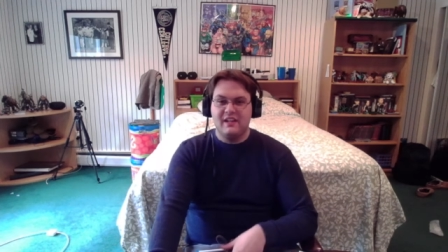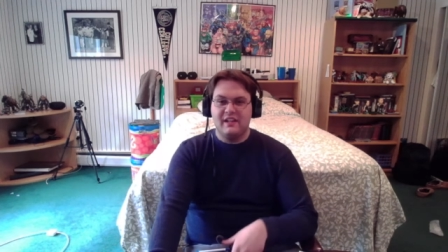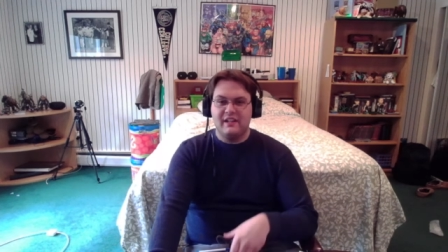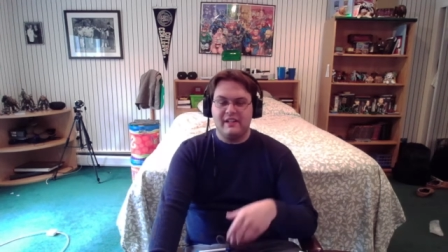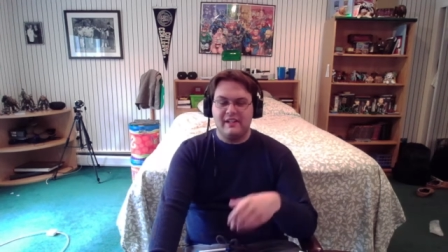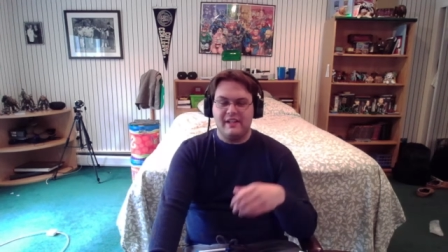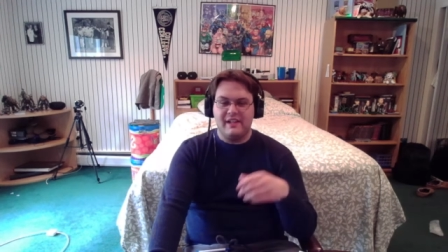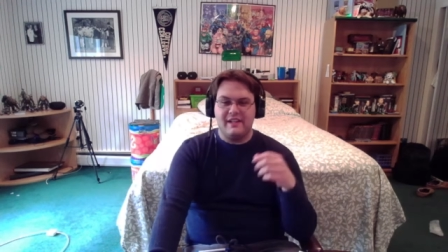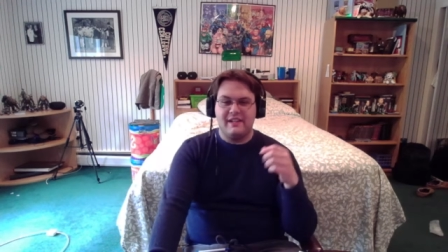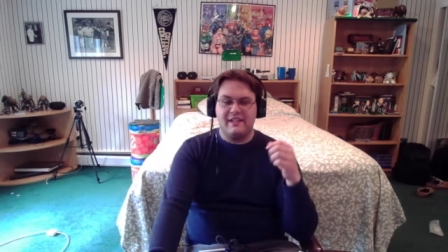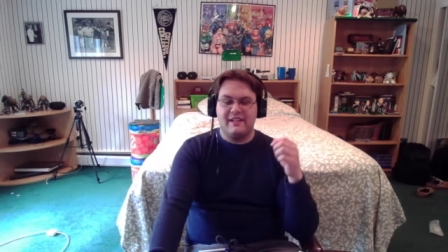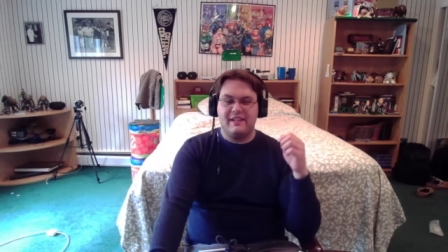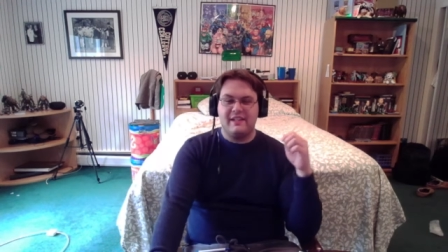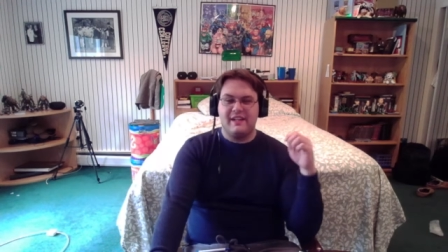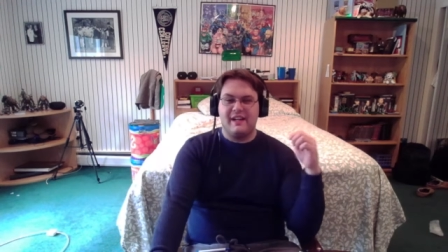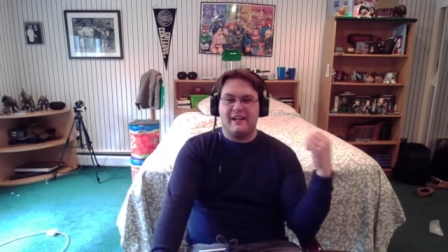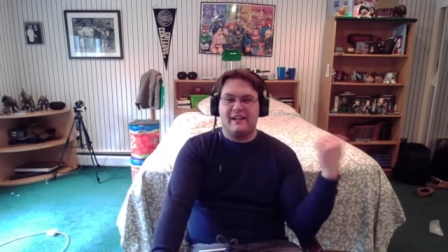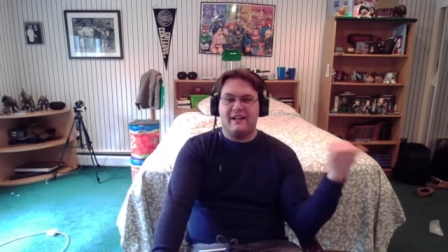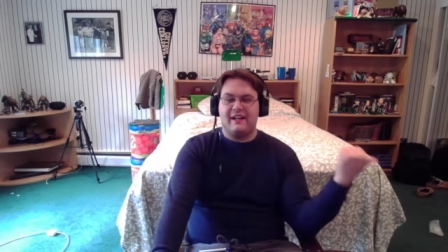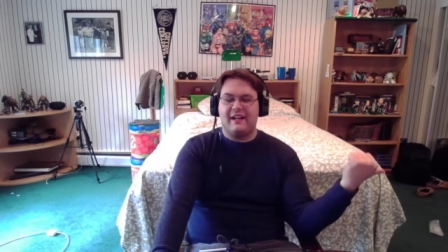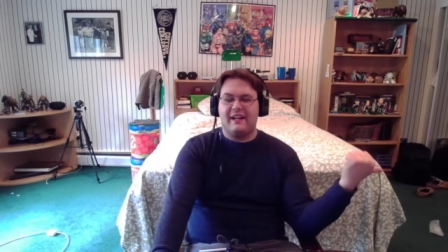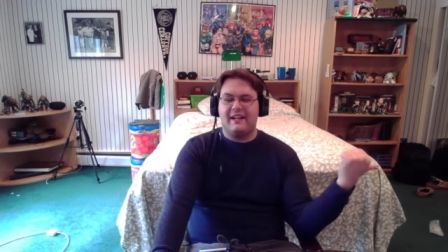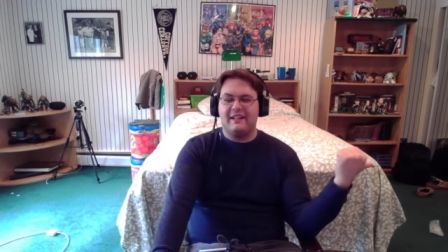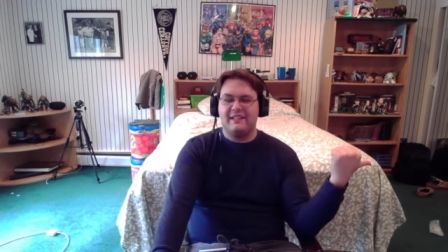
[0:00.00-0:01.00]

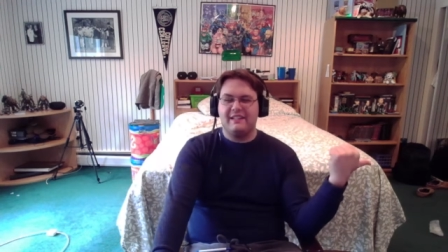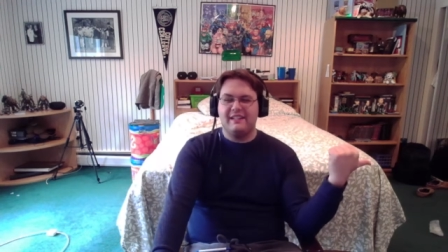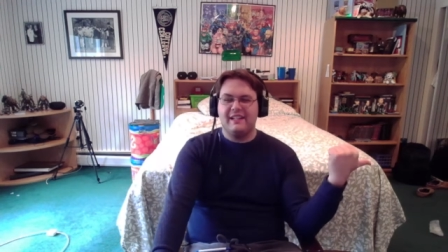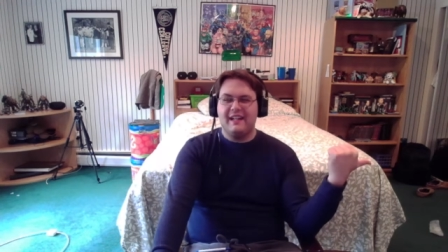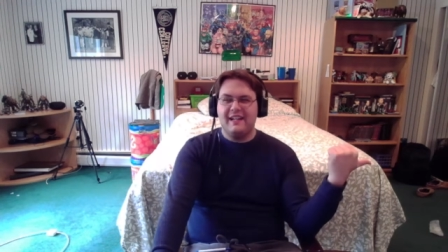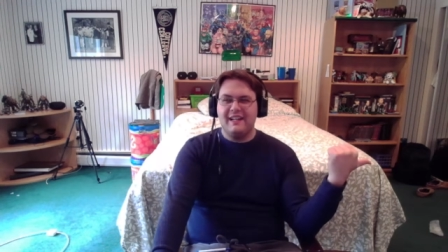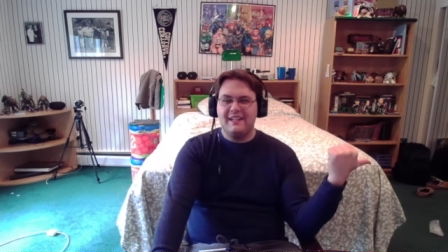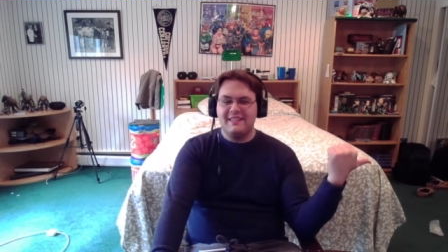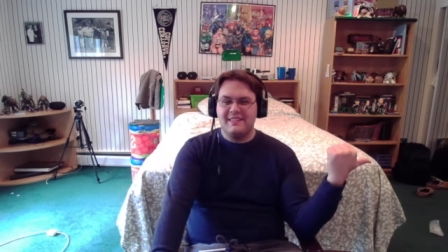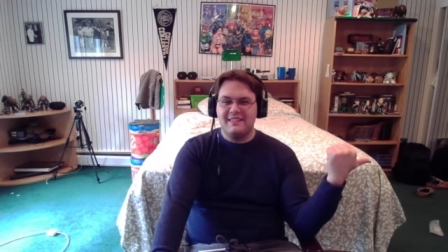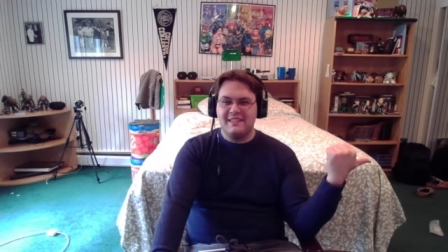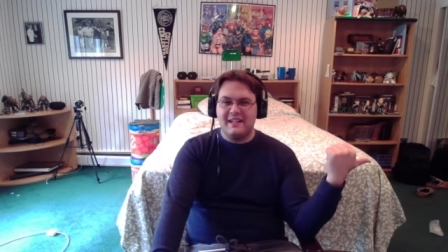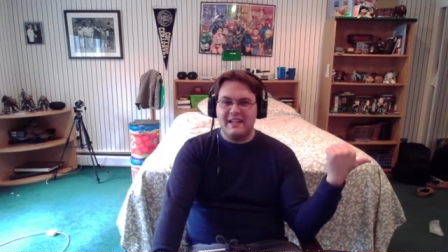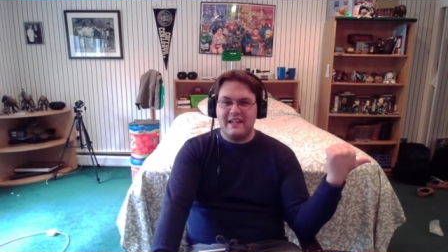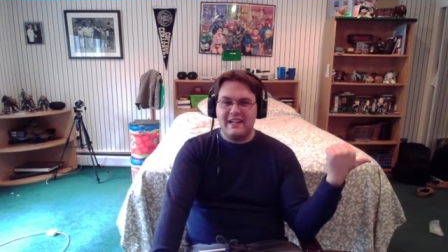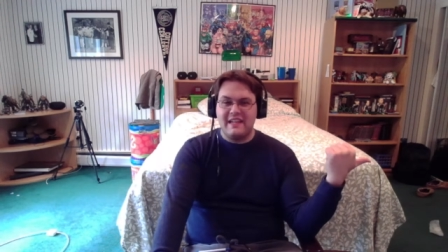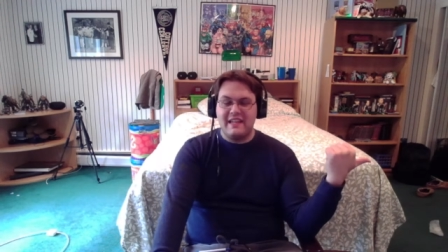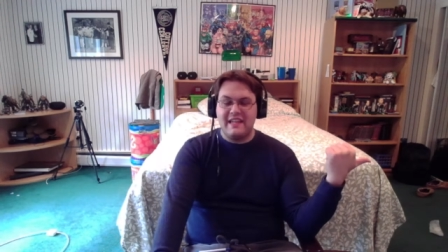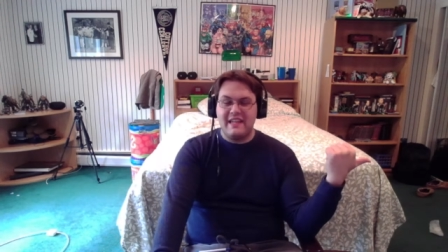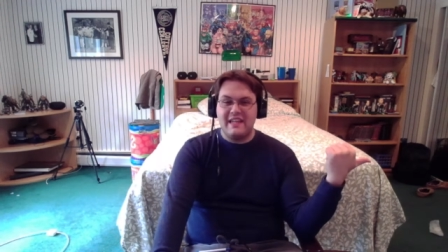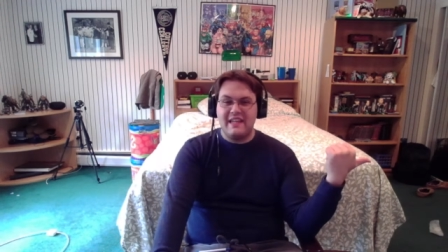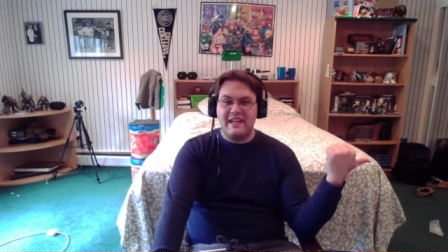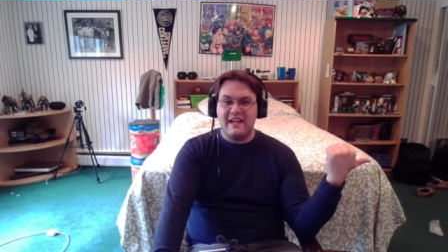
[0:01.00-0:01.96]
On Guy's side, he